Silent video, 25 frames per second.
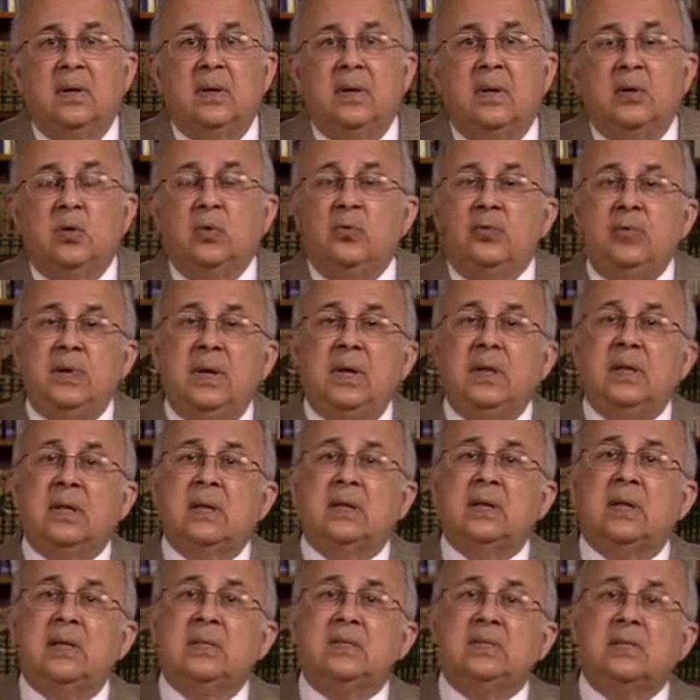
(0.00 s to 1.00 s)
You feel
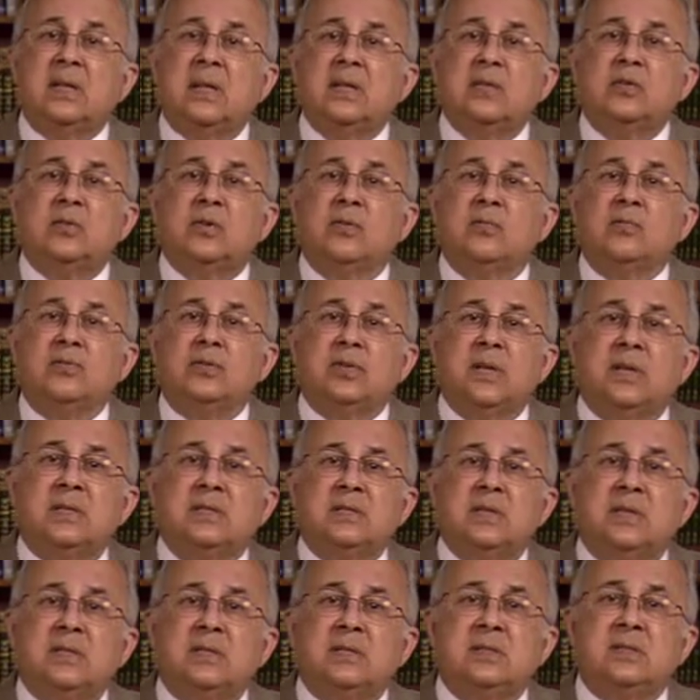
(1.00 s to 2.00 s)
that his sense of
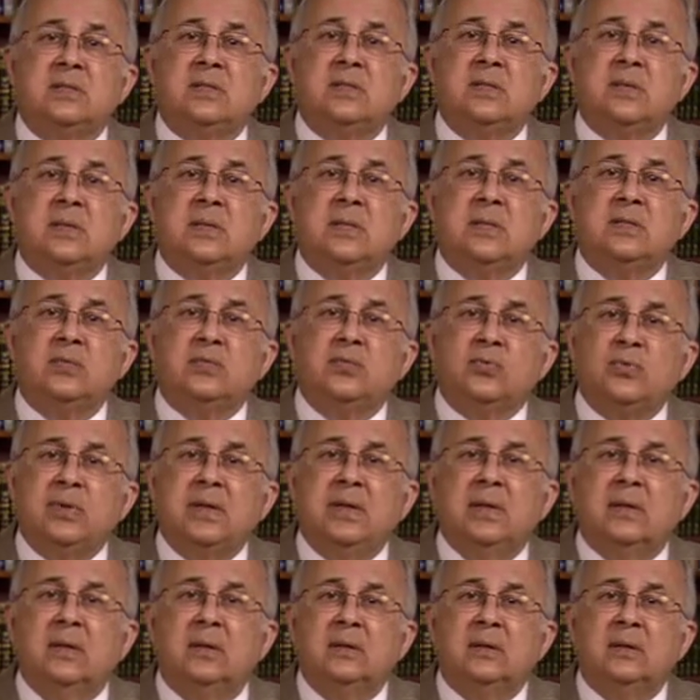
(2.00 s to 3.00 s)
justice is
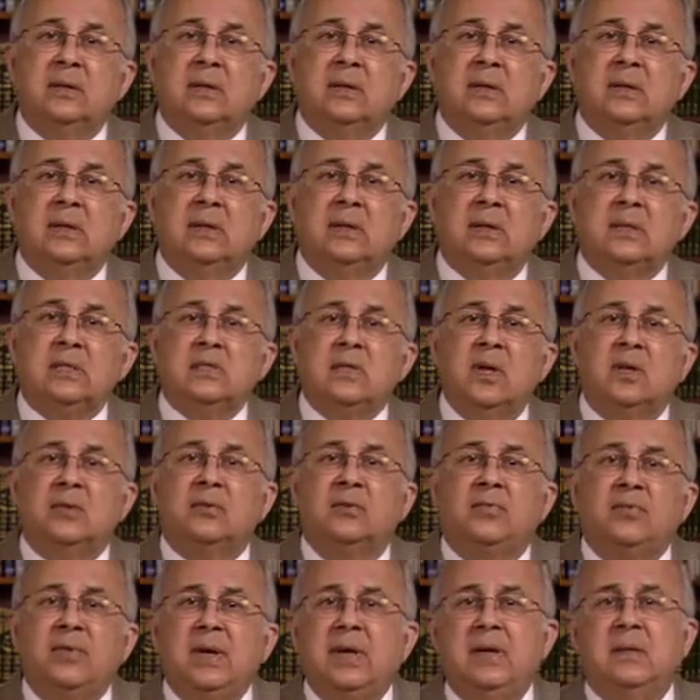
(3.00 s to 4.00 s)
real, it is
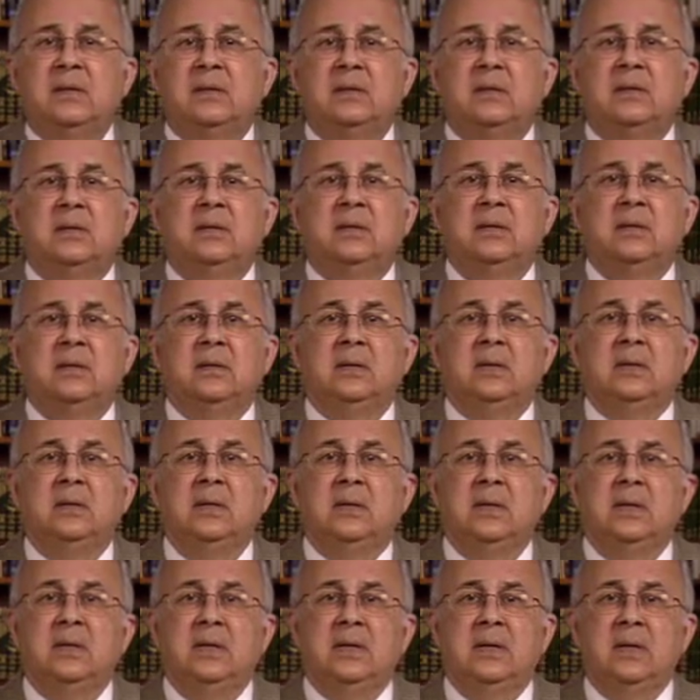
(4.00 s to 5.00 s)
not feigned.
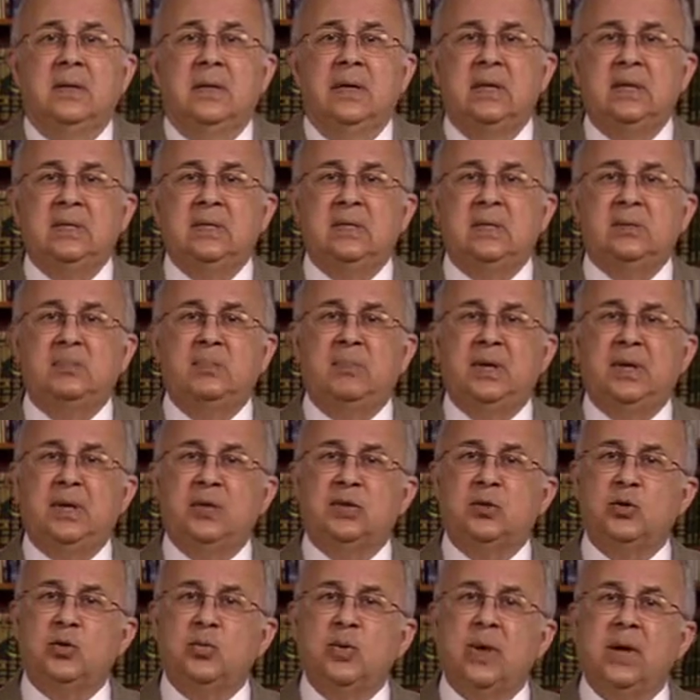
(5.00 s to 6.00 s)
His
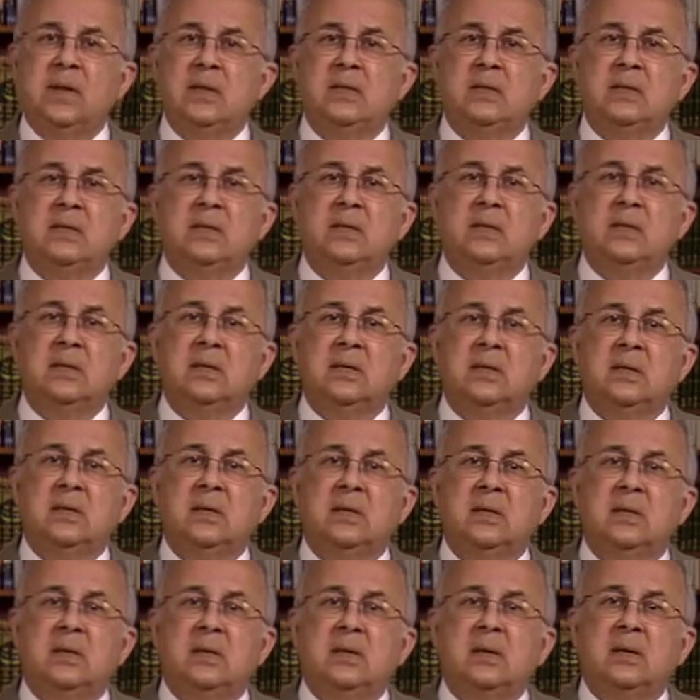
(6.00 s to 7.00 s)
spirituality
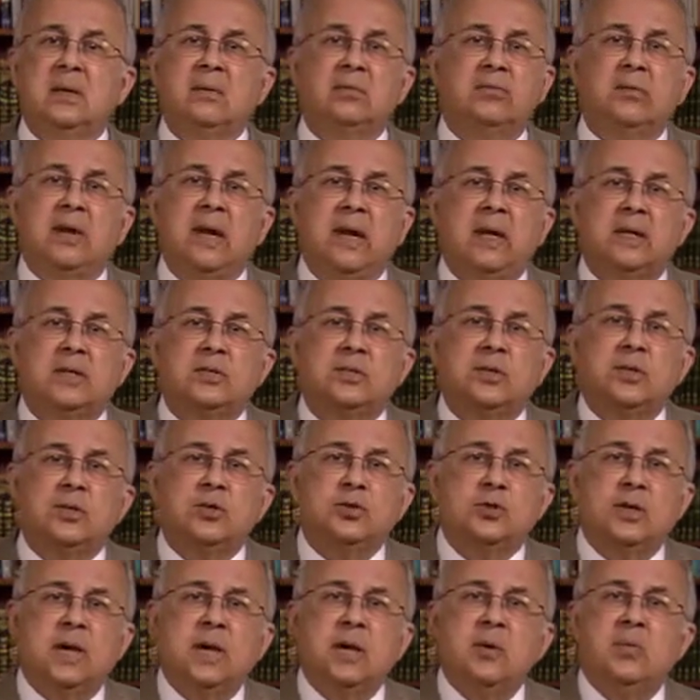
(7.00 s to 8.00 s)
reflects
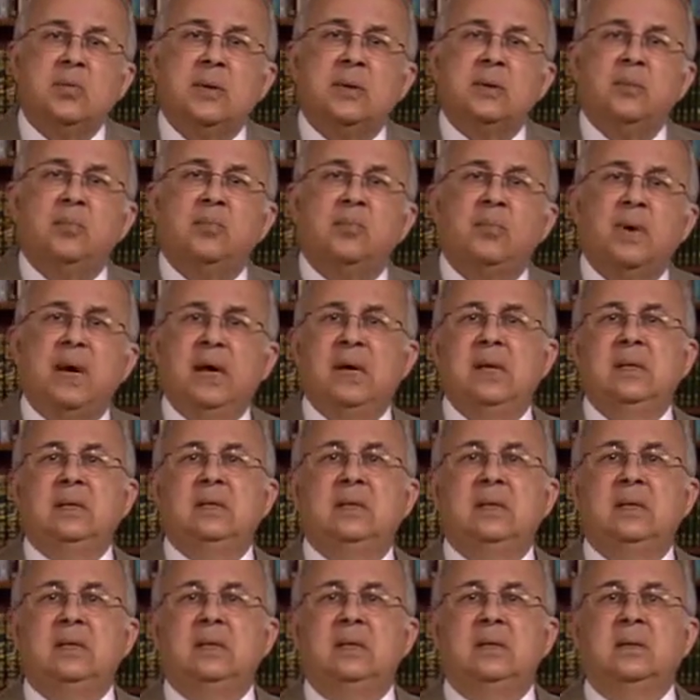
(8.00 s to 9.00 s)
genuine
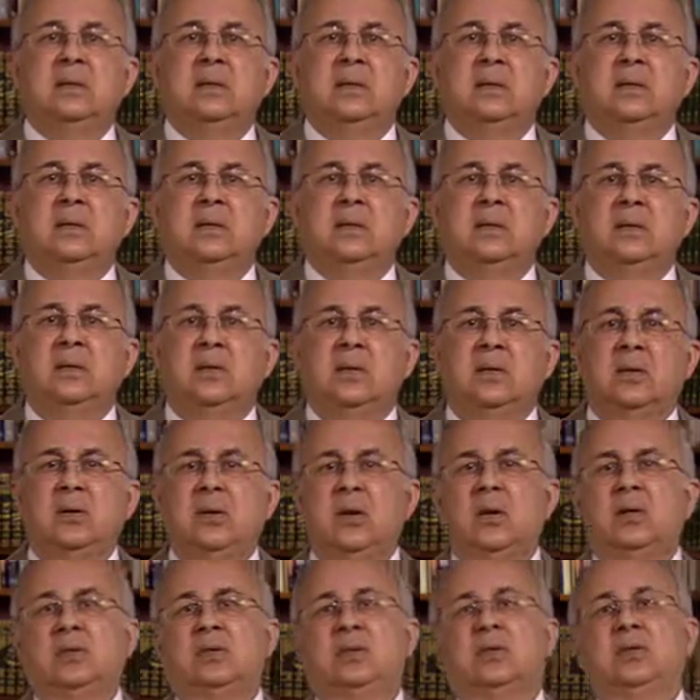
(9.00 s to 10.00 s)
piety,
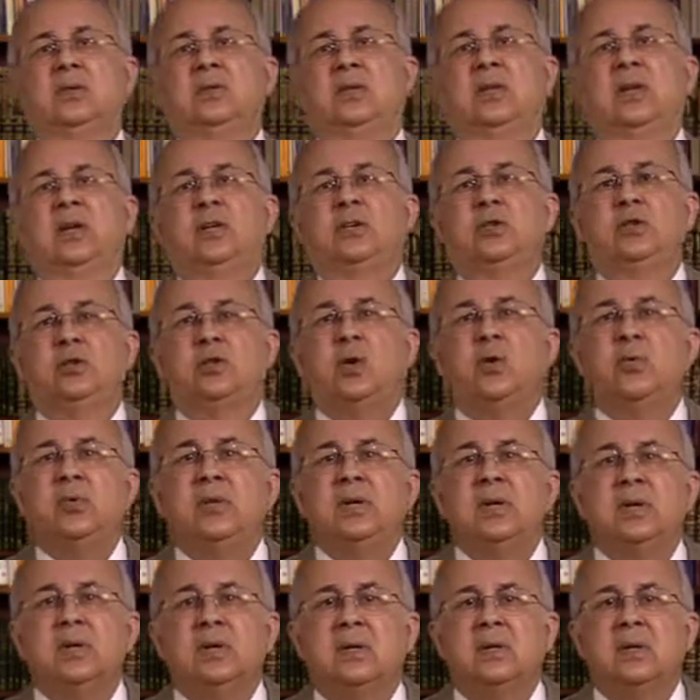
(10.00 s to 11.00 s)
not a
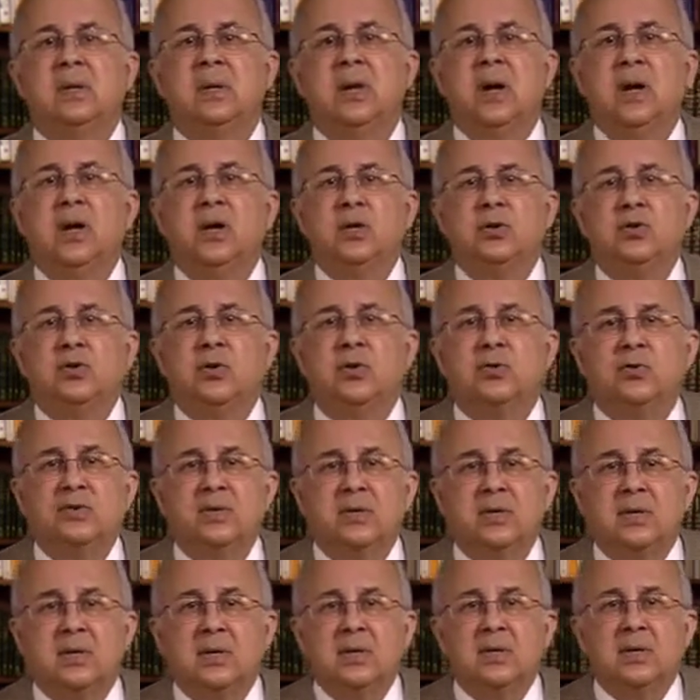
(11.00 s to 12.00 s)
showy
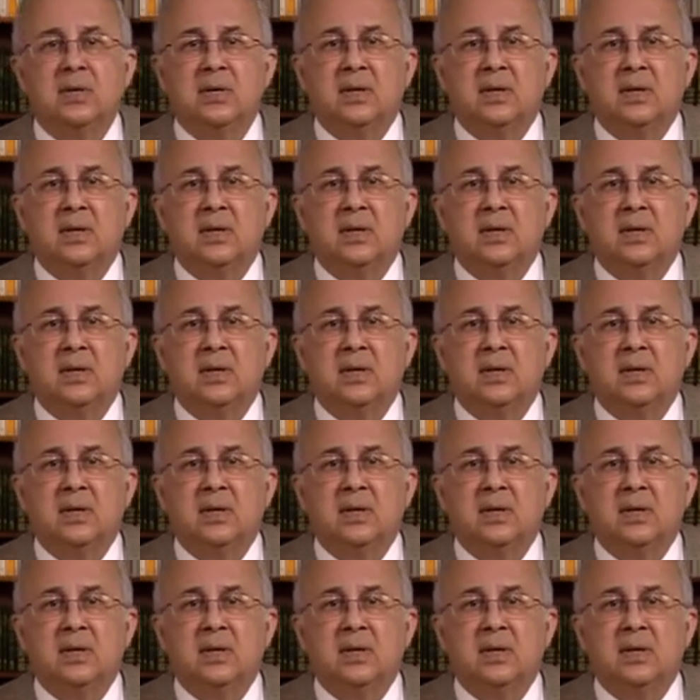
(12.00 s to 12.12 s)
religiosity.